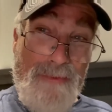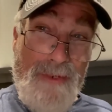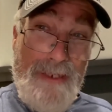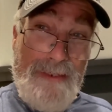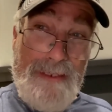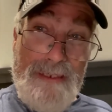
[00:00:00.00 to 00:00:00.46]

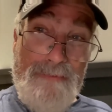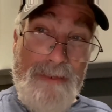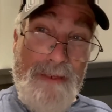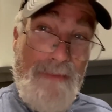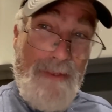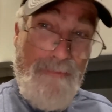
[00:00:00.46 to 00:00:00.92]
process, but
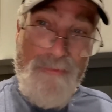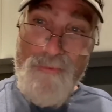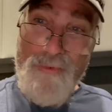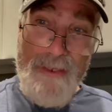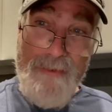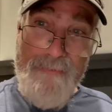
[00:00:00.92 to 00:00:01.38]
it'd be
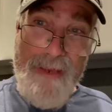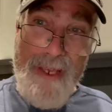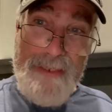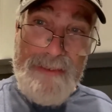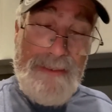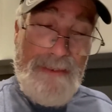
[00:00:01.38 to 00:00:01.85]
really
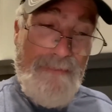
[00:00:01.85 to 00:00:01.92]
fast